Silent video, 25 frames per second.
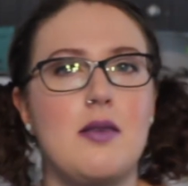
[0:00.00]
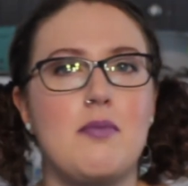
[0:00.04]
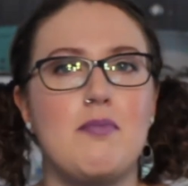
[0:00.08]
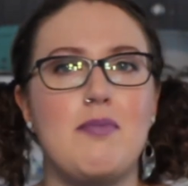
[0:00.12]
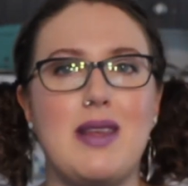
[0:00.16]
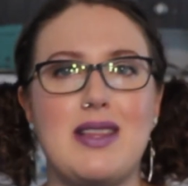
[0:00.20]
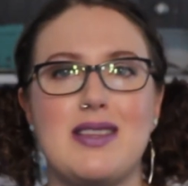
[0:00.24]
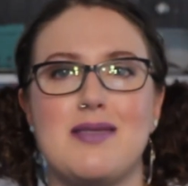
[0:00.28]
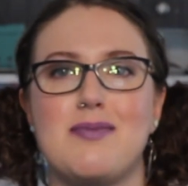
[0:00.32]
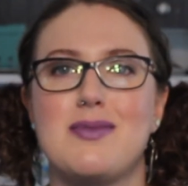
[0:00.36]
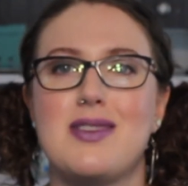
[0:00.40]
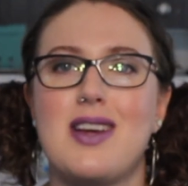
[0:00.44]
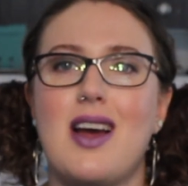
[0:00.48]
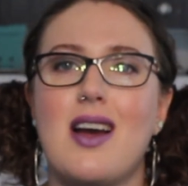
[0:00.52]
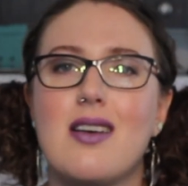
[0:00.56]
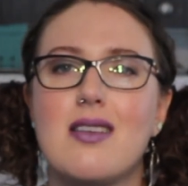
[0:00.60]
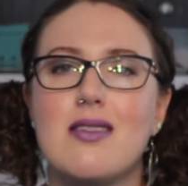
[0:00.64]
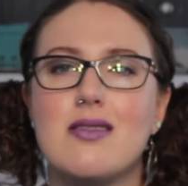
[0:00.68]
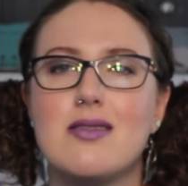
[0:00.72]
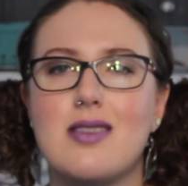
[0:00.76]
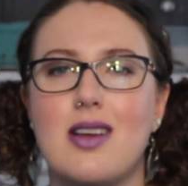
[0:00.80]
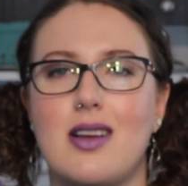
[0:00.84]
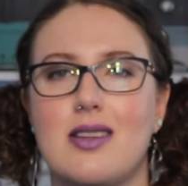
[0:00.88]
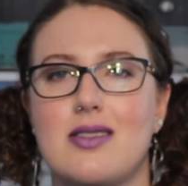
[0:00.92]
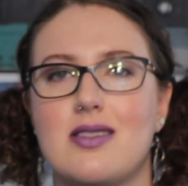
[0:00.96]
Made some
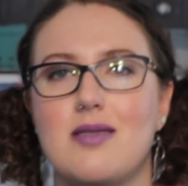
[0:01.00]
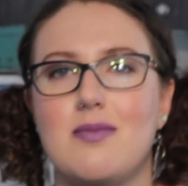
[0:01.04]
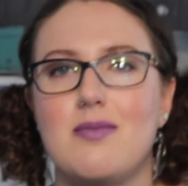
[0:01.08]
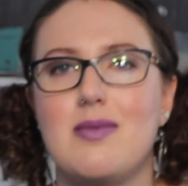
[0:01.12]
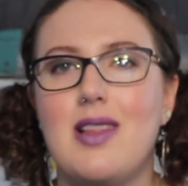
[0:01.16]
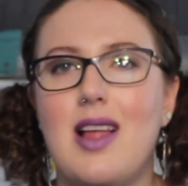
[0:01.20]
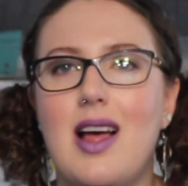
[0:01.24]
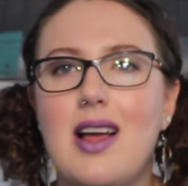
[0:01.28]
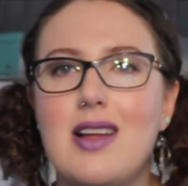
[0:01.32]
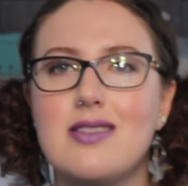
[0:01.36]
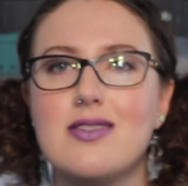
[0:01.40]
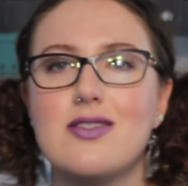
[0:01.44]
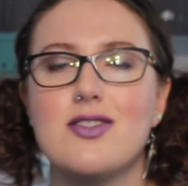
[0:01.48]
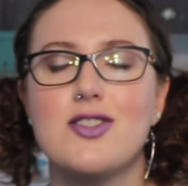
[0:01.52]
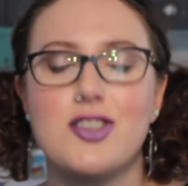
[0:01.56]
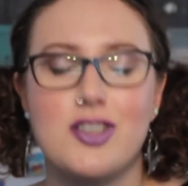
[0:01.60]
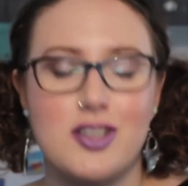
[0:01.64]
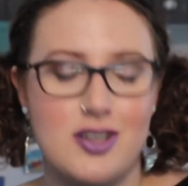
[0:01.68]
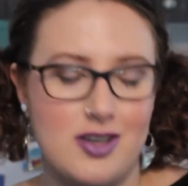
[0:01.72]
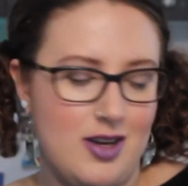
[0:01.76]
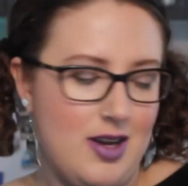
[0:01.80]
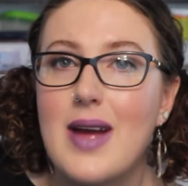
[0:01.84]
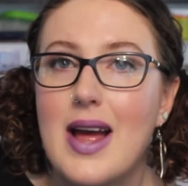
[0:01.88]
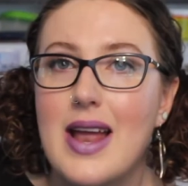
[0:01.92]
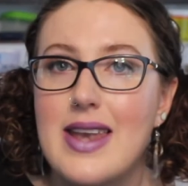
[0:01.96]
tacos, had some lunch,
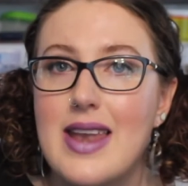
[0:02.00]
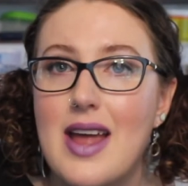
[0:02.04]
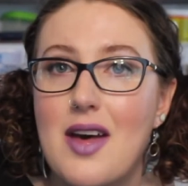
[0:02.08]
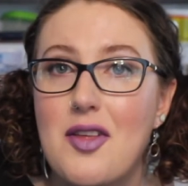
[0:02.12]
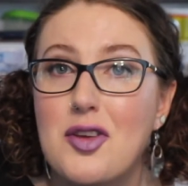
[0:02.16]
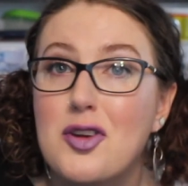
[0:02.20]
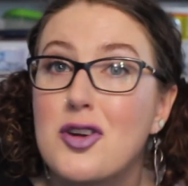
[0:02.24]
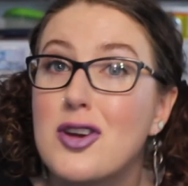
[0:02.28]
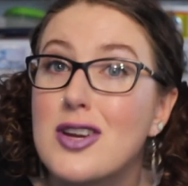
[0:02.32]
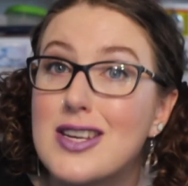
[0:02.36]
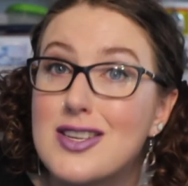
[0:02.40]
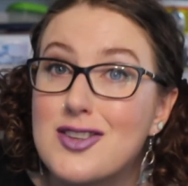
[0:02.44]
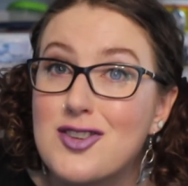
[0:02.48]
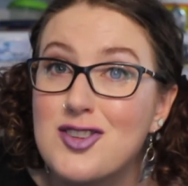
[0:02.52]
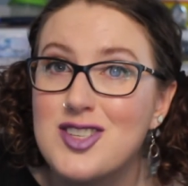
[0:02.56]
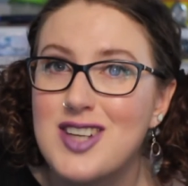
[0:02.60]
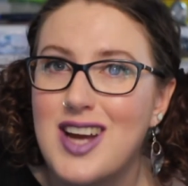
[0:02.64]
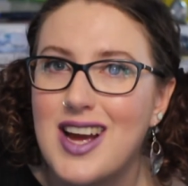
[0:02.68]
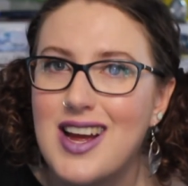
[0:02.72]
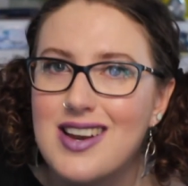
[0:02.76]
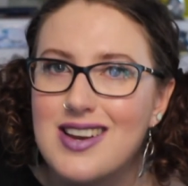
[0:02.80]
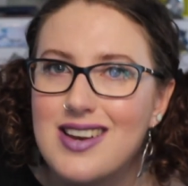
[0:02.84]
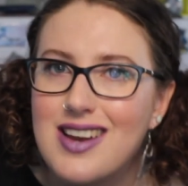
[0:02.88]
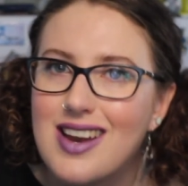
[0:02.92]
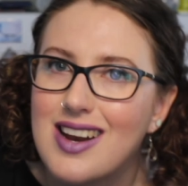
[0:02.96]
and now the cookies are
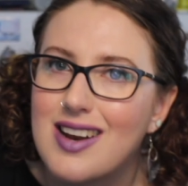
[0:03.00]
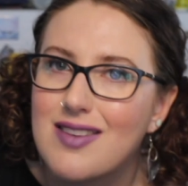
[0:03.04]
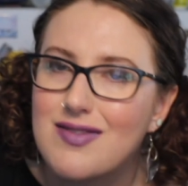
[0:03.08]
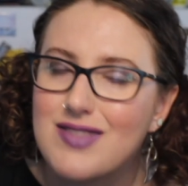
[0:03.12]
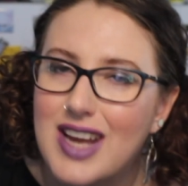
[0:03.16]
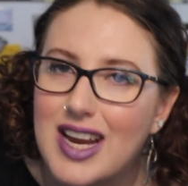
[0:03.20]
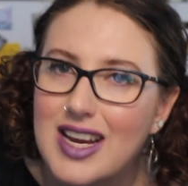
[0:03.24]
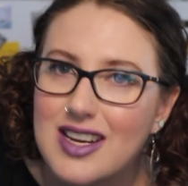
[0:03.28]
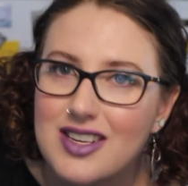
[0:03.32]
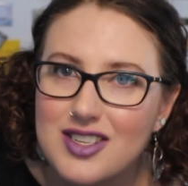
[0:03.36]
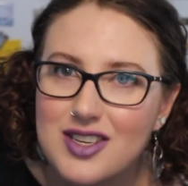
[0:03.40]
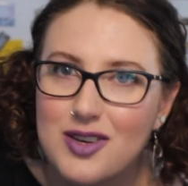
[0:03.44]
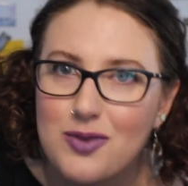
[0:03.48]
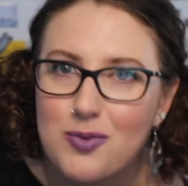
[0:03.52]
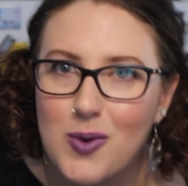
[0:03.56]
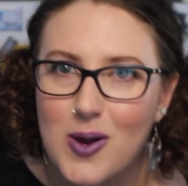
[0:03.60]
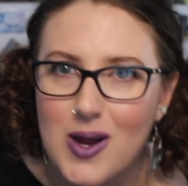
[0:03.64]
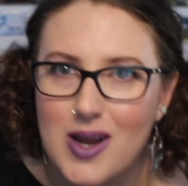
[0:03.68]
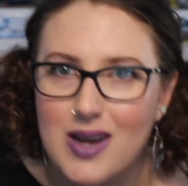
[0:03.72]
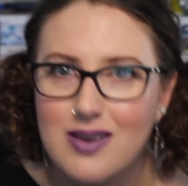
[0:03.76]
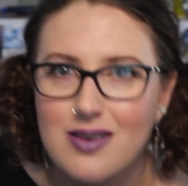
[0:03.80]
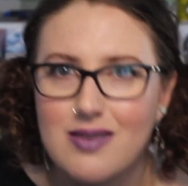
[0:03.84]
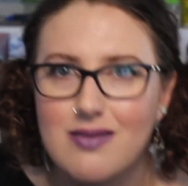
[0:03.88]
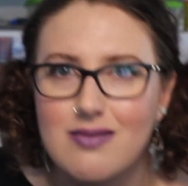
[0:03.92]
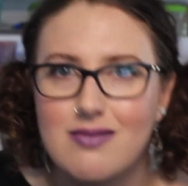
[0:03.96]
done and I've tasted
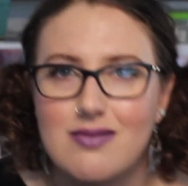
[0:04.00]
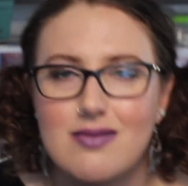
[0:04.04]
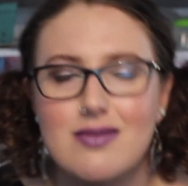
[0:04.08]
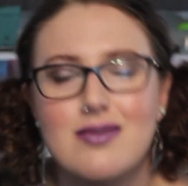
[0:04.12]
one,